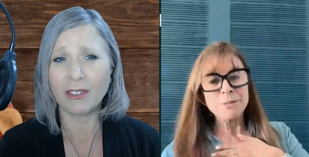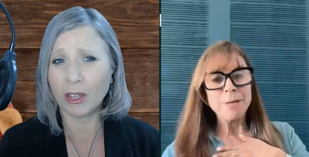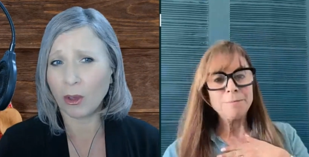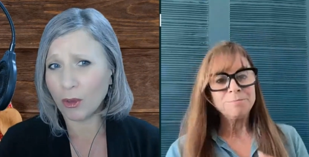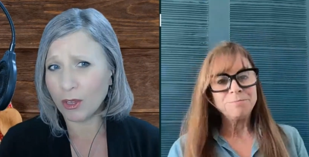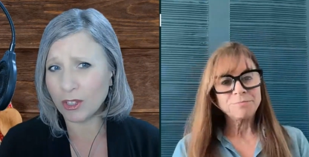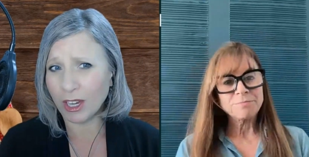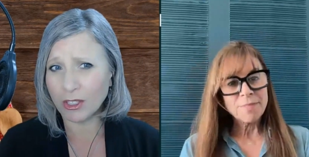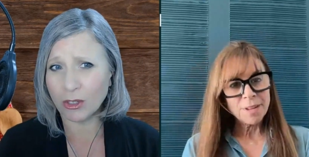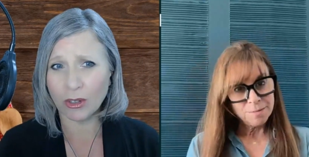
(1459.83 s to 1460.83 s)
Speaker 1: they go to their
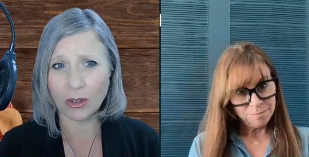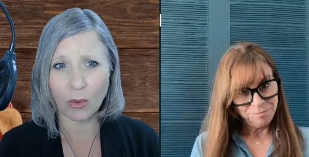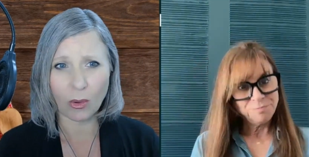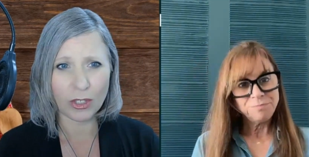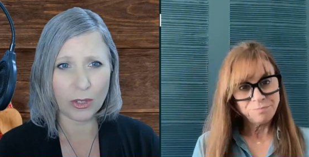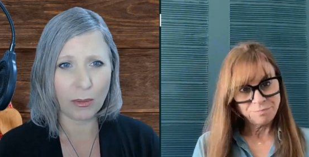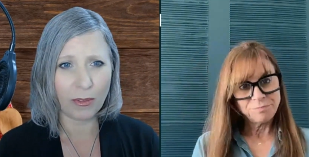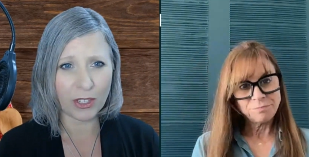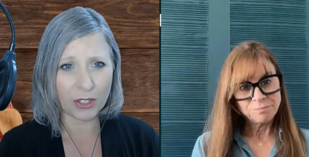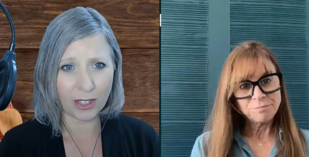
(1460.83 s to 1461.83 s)
doctor or to a
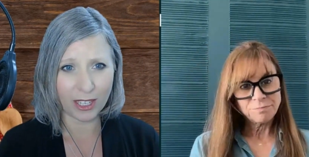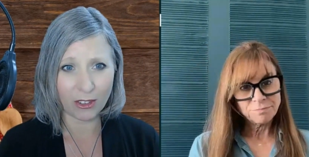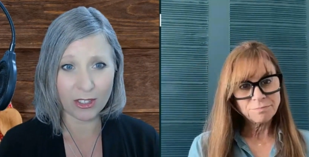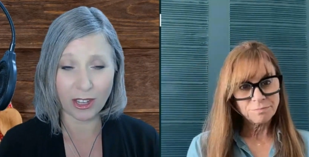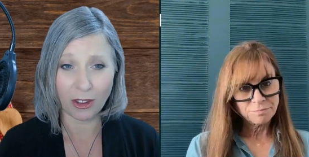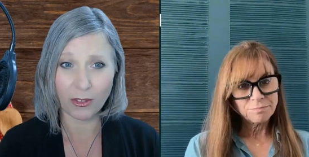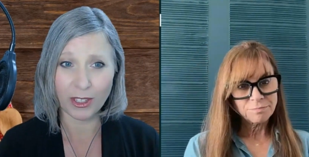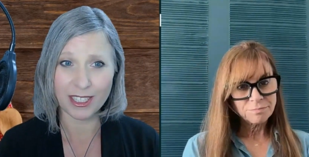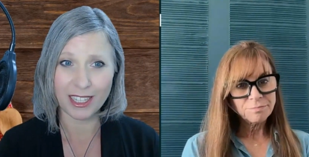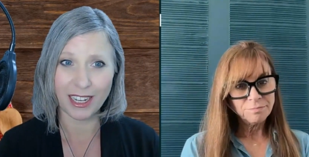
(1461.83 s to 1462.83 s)
professional like yourself
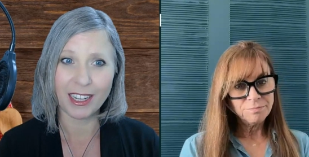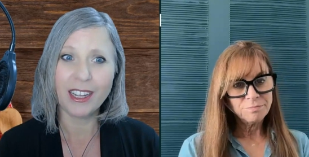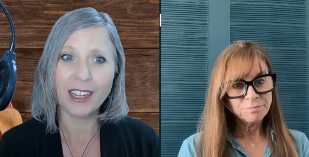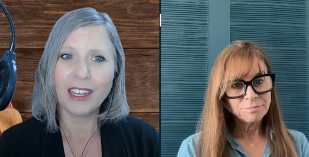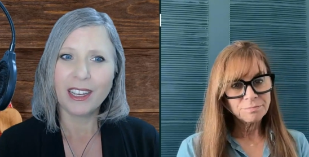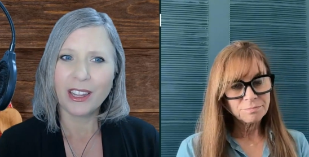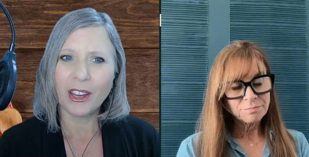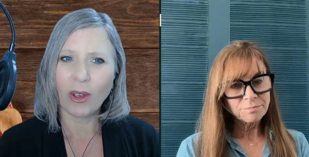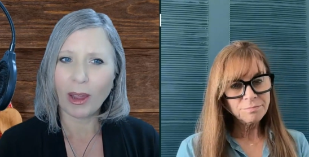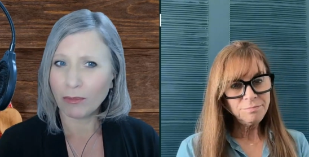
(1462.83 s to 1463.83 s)
and say,
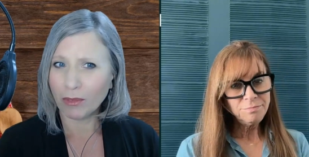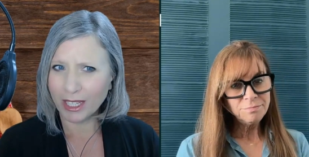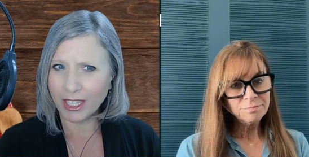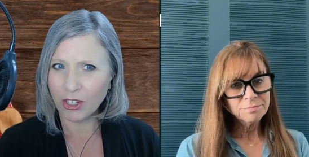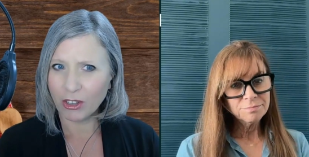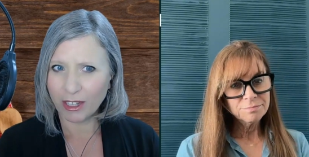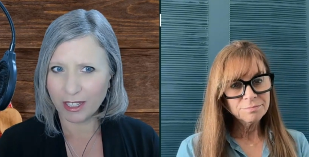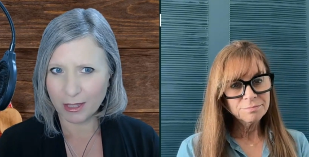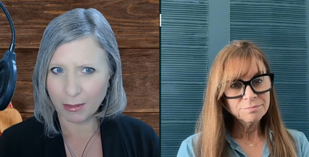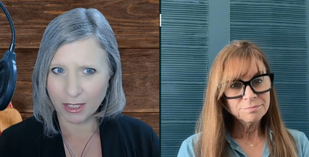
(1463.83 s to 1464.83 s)
you know, I'm really
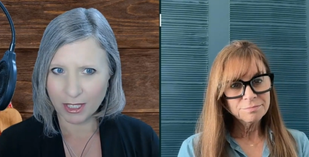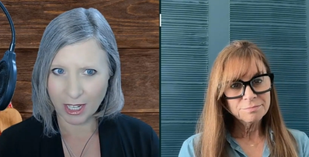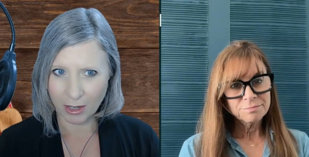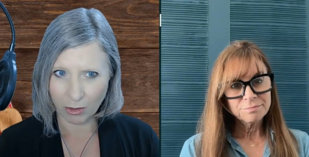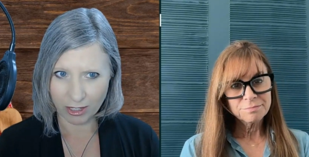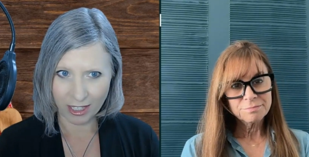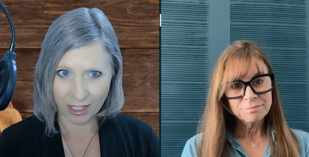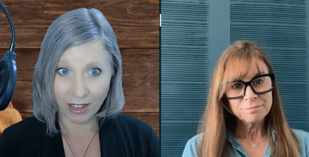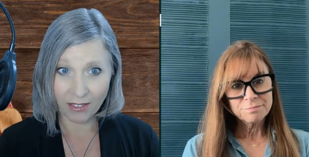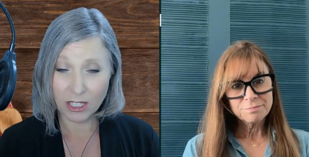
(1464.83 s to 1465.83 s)
curious about the thyroid
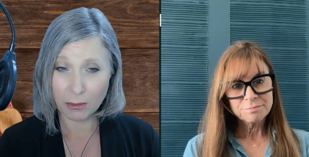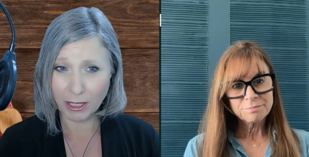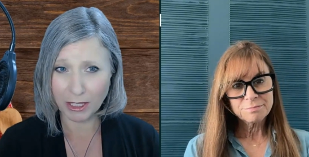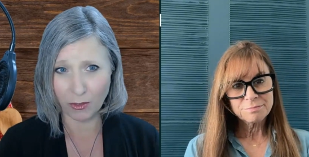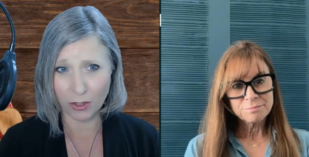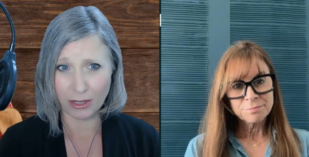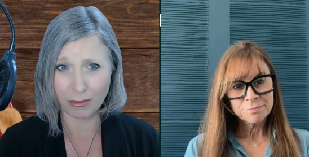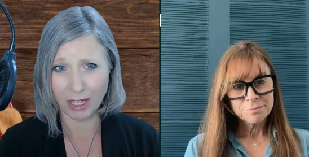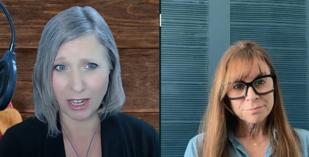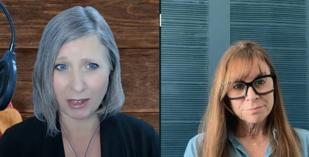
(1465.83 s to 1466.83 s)
thing. I've suspected for
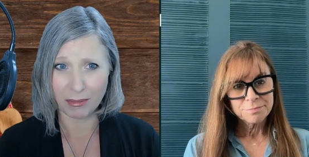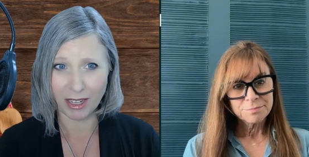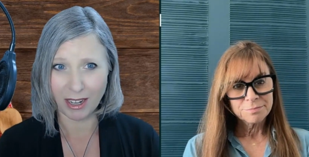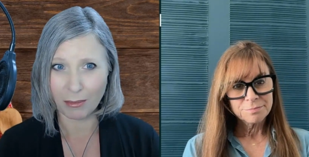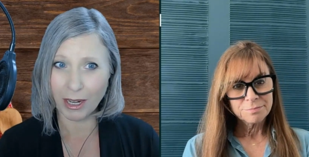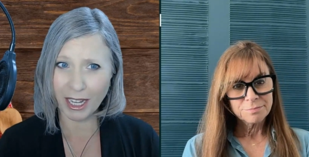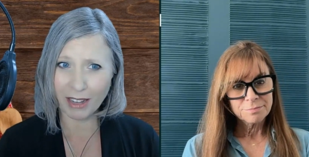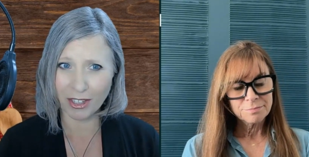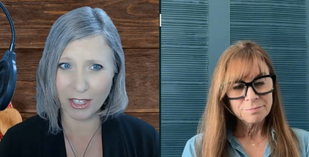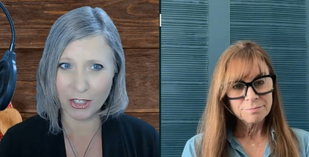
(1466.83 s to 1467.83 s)
some time that I might
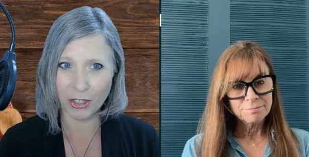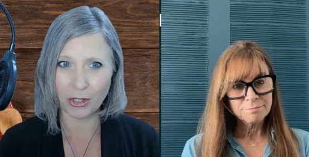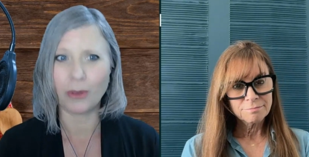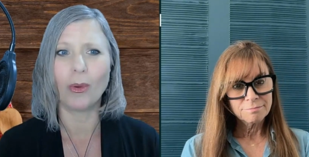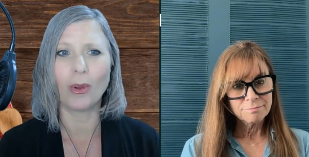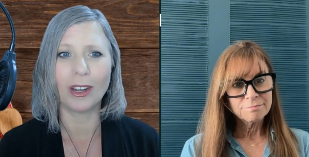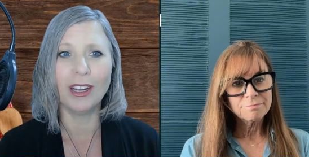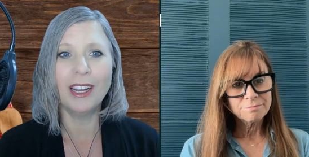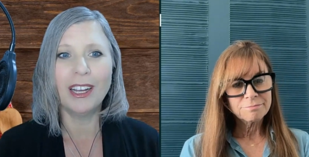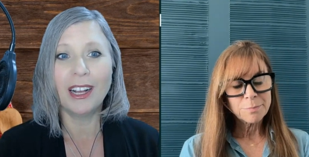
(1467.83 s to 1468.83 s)
have an issue
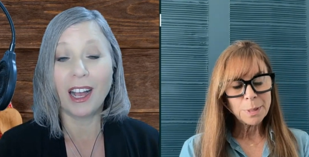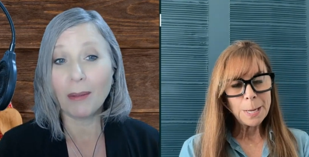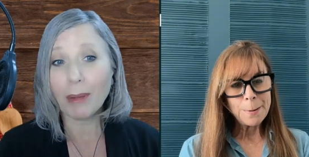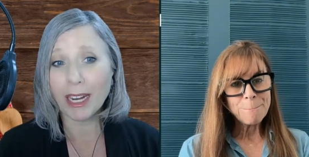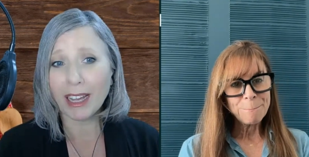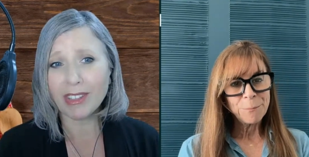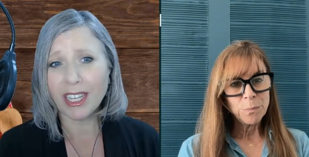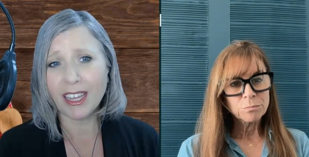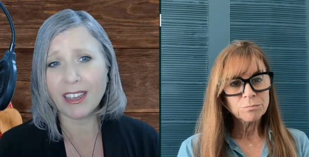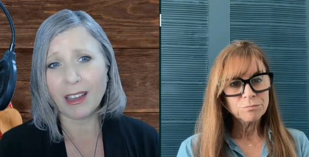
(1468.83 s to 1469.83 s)
or I might have
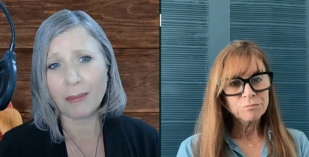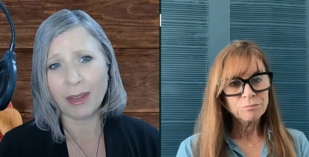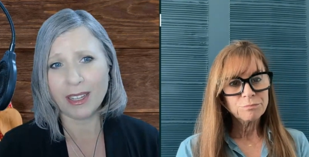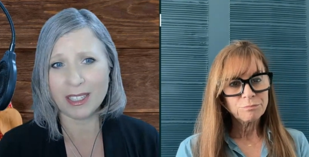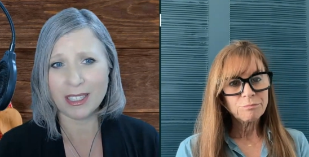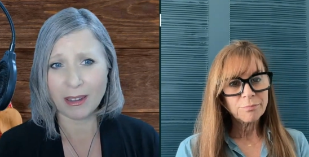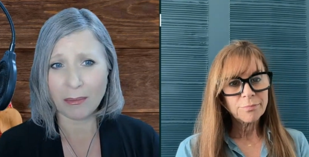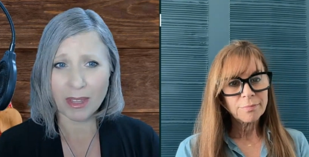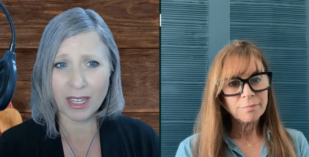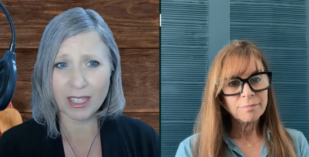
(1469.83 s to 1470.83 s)
leaky gut because
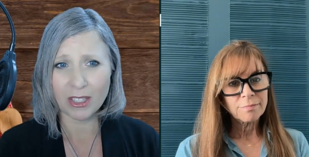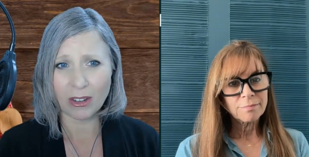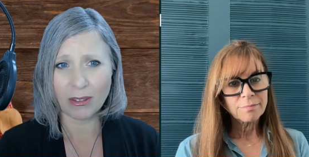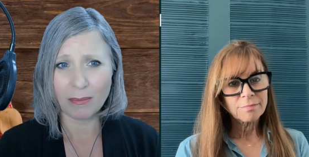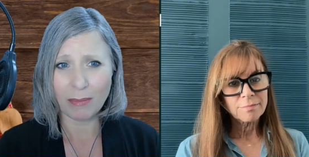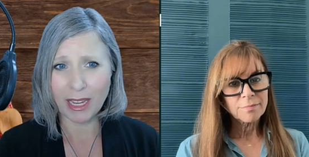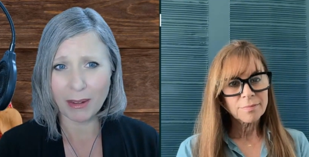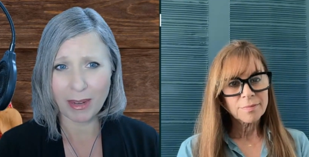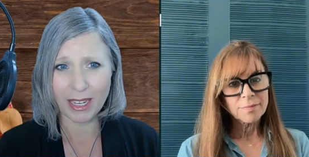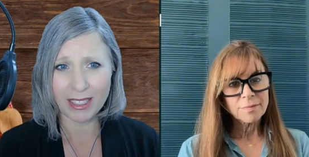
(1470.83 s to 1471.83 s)
some things are
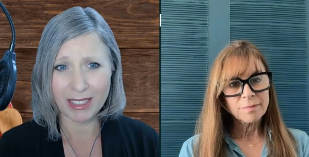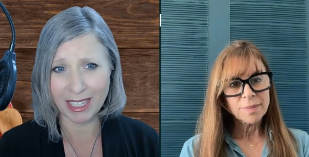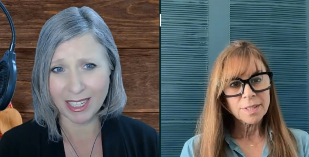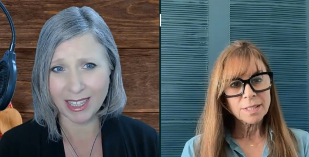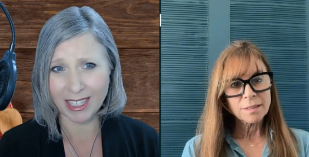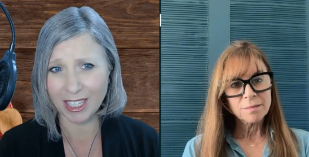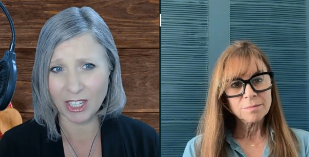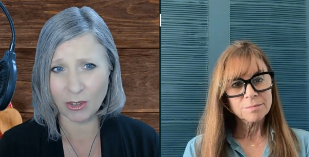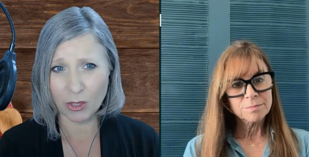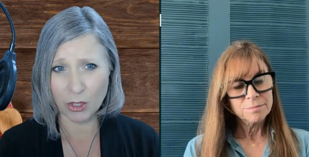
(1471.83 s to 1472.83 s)
making me sick that
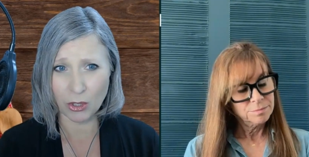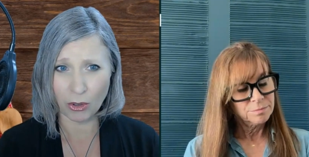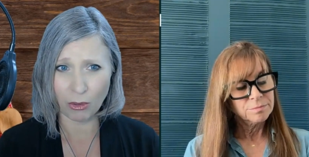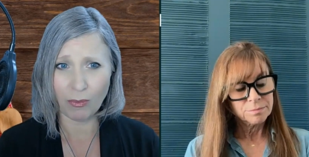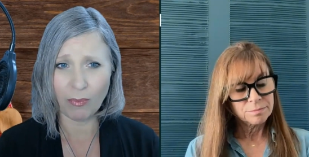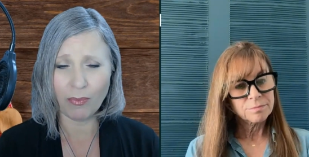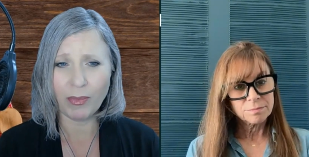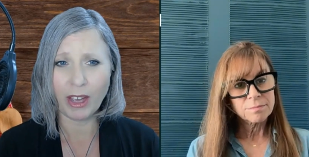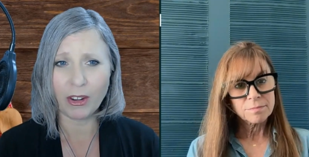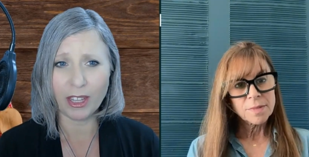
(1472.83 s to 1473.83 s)
didn't used to.
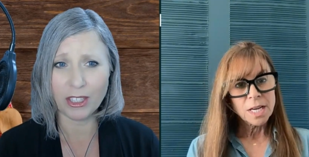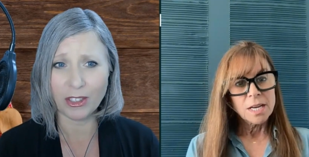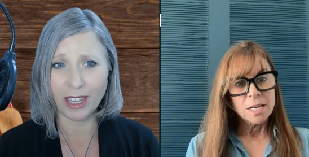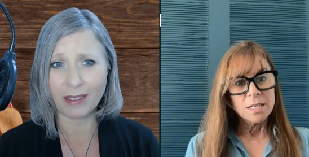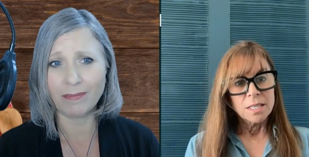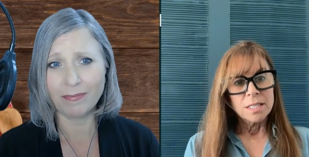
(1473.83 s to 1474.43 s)
How do they do that?